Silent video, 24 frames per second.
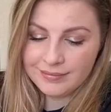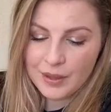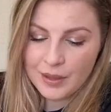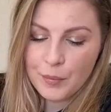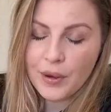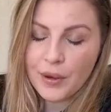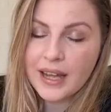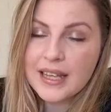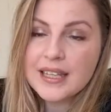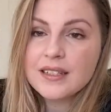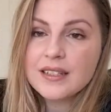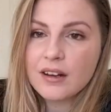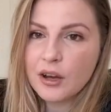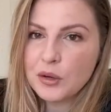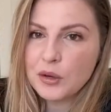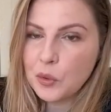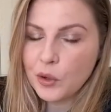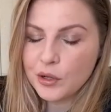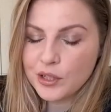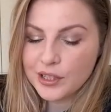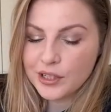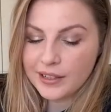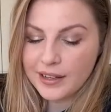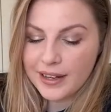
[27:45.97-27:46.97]
But I started
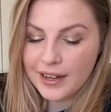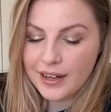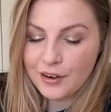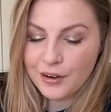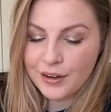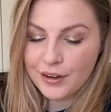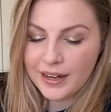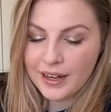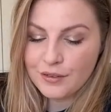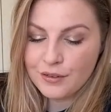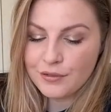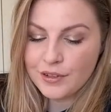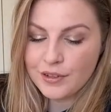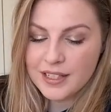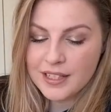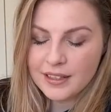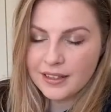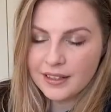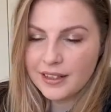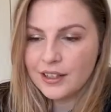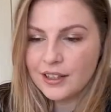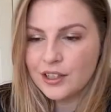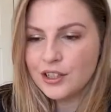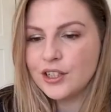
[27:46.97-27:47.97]
watching her again
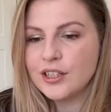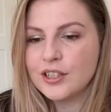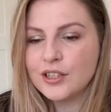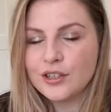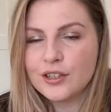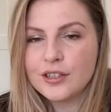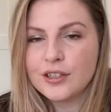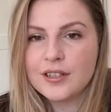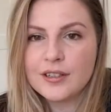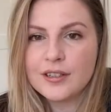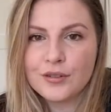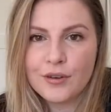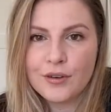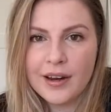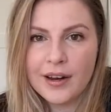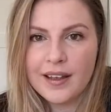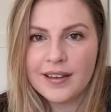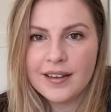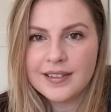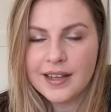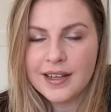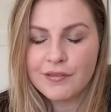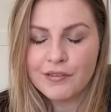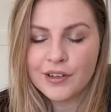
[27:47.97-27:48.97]
recently and she's just as great
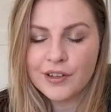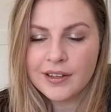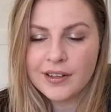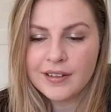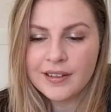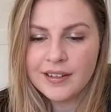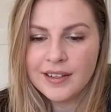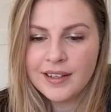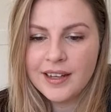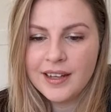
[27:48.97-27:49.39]
as ever.